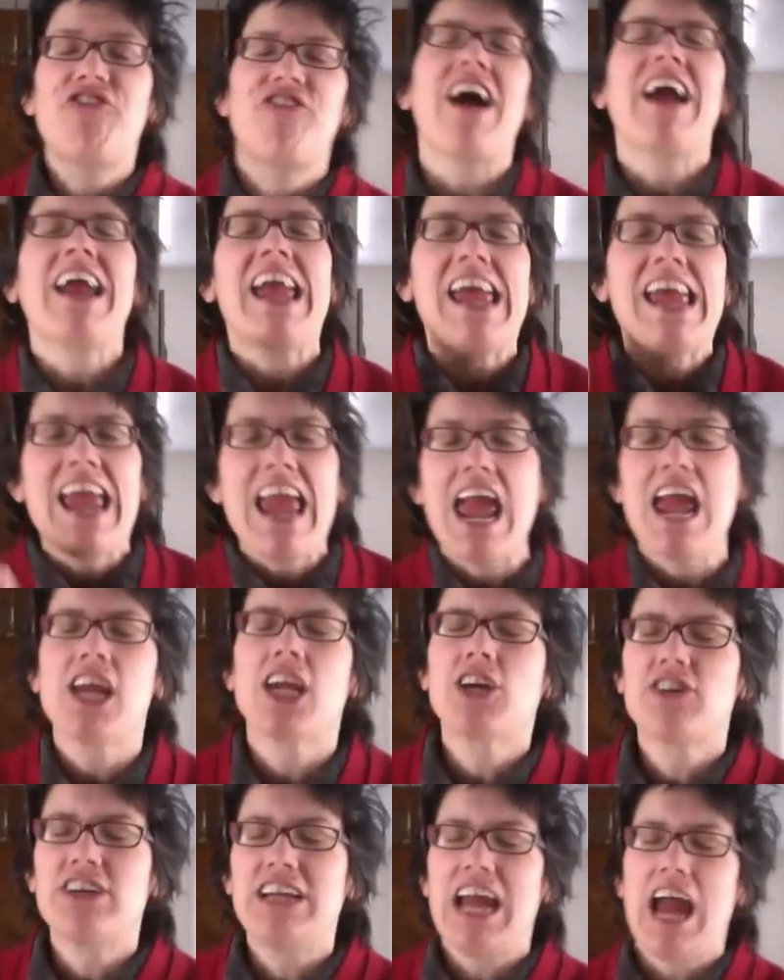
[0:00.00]
fucking
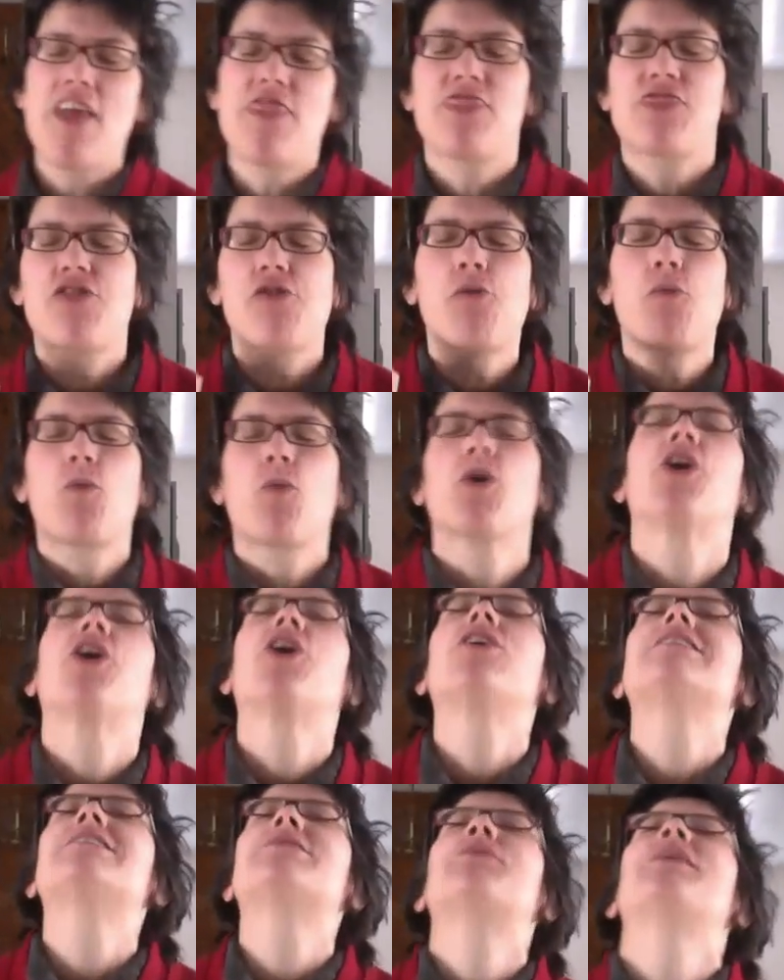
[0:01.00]
angry at the
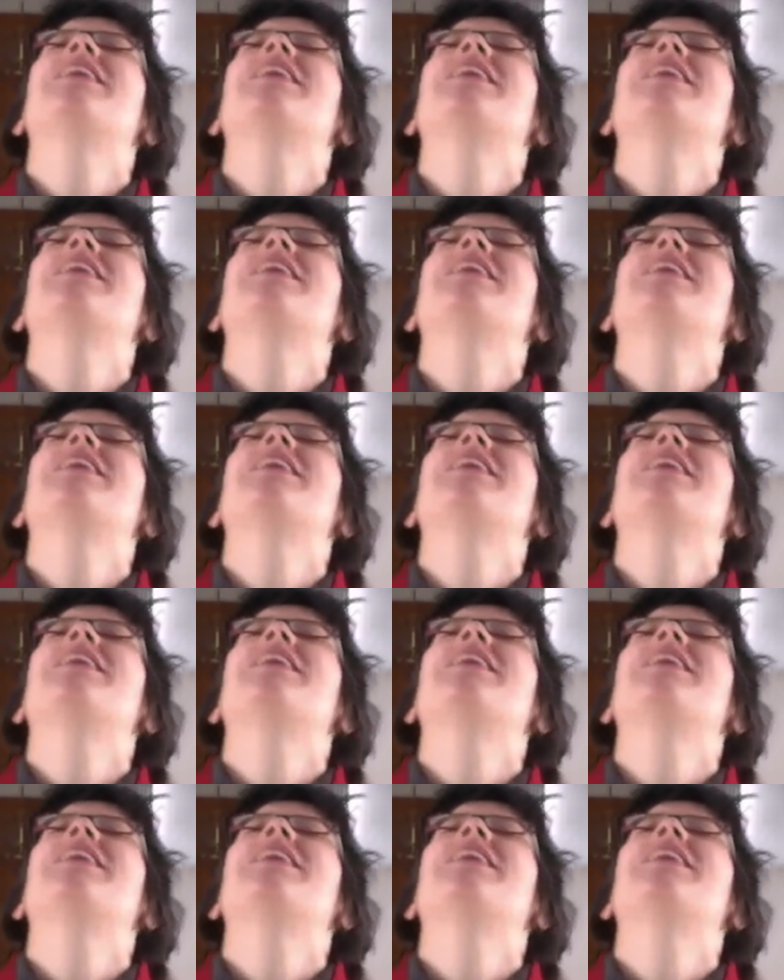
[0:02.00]
world